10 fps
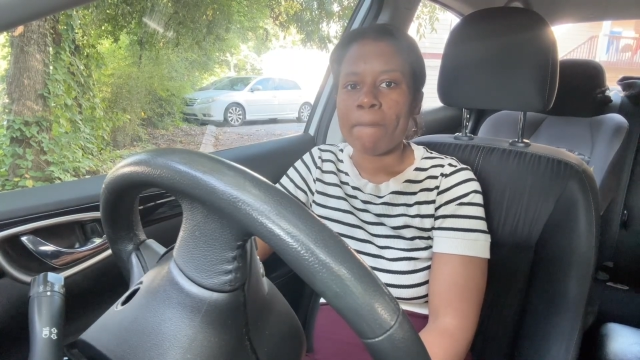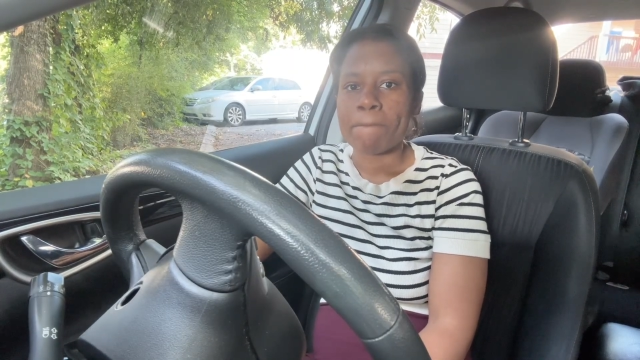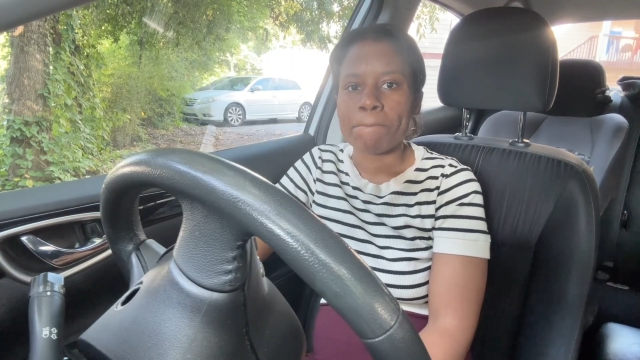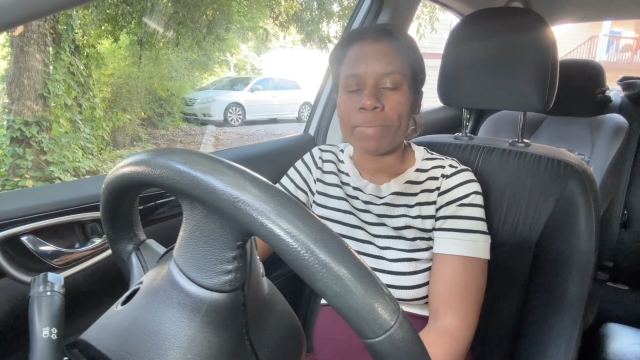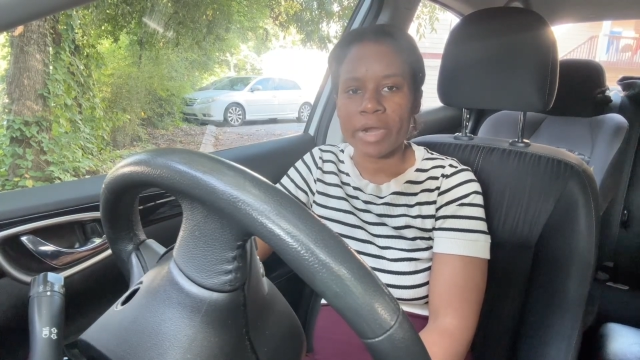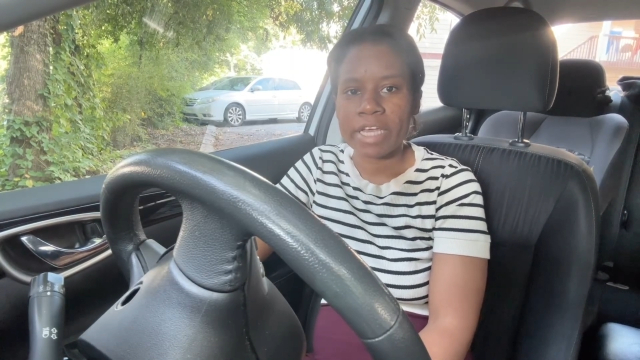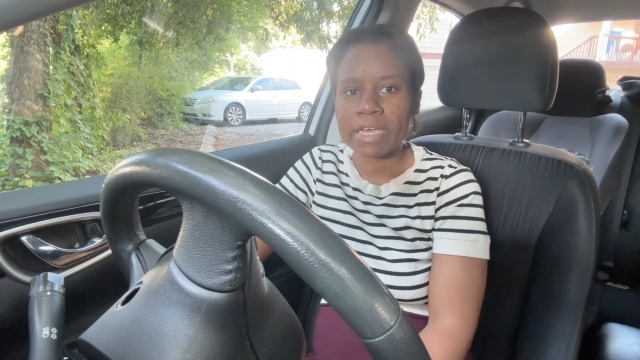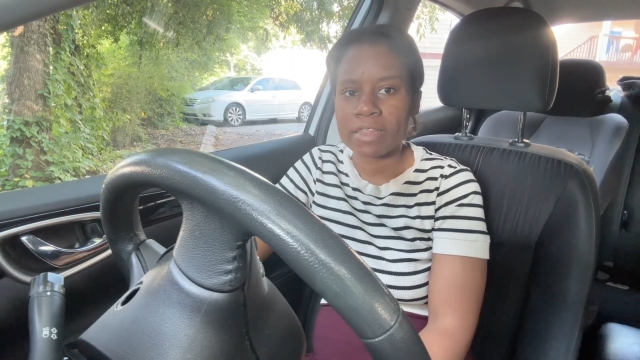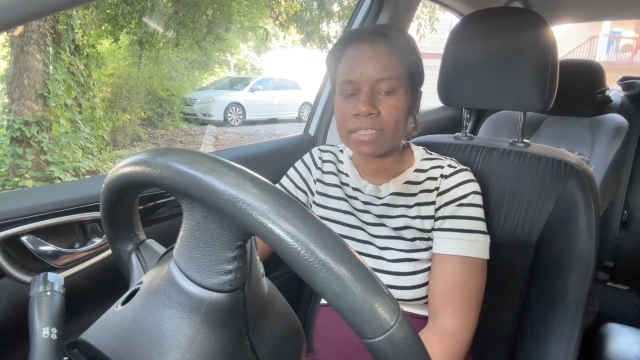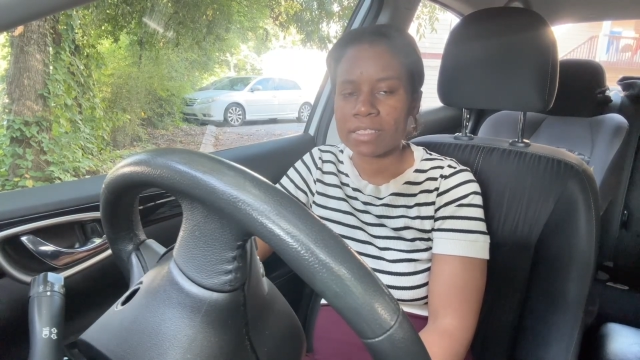
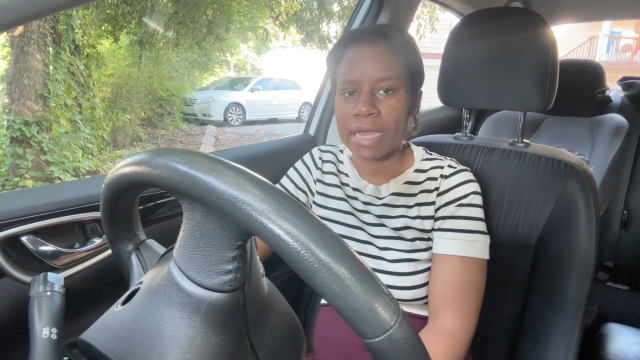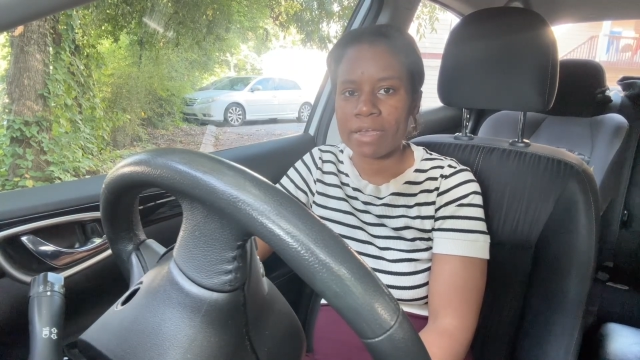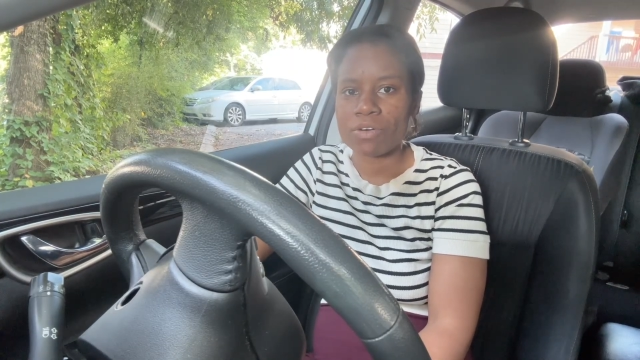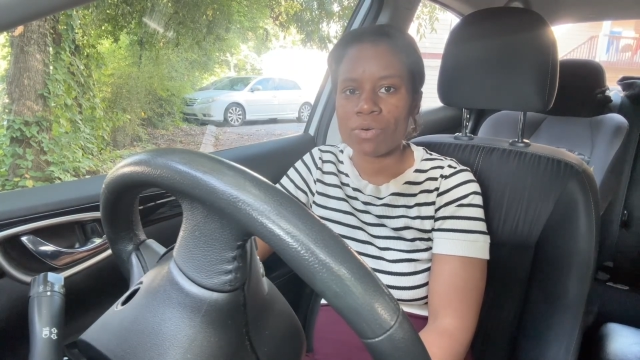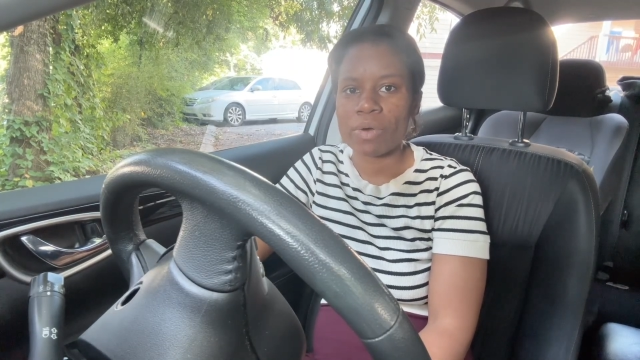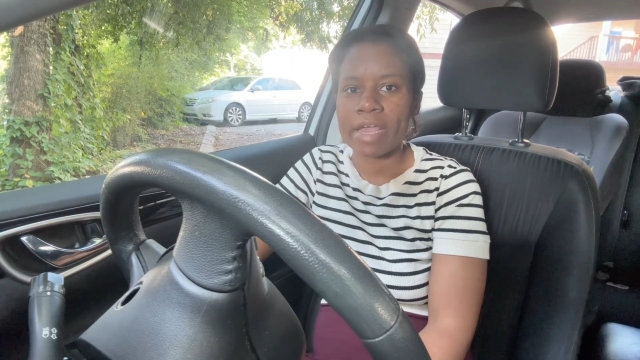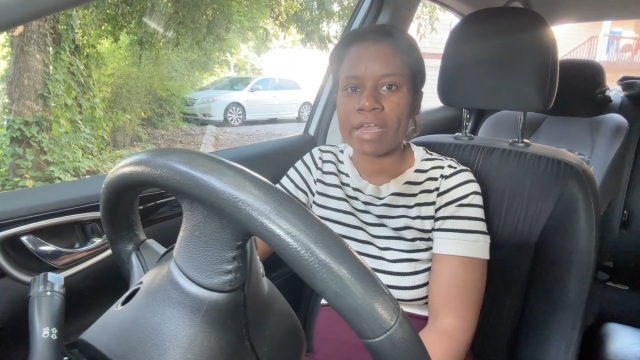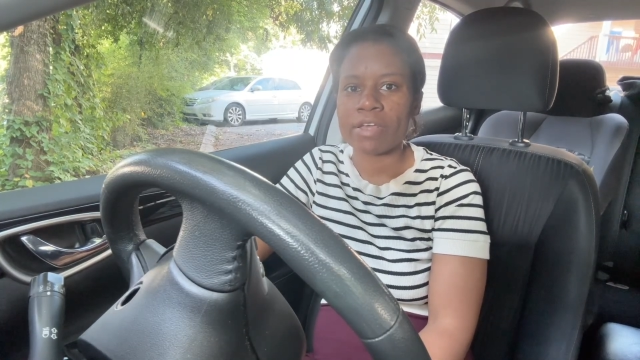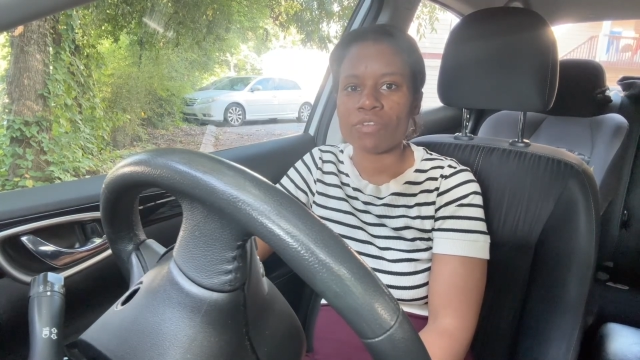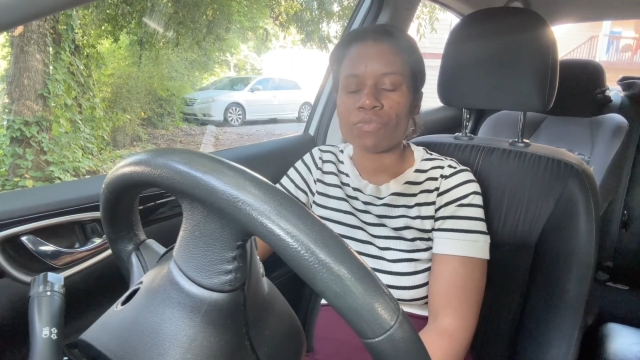breaking the cycle
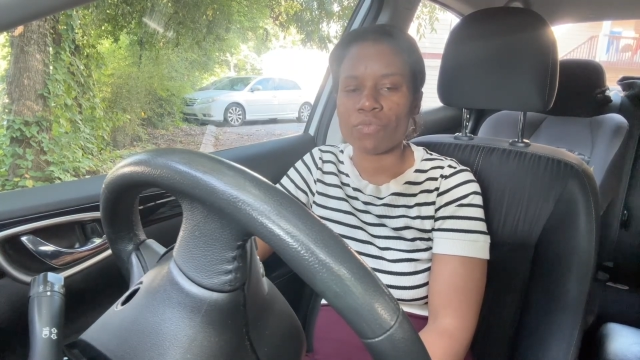and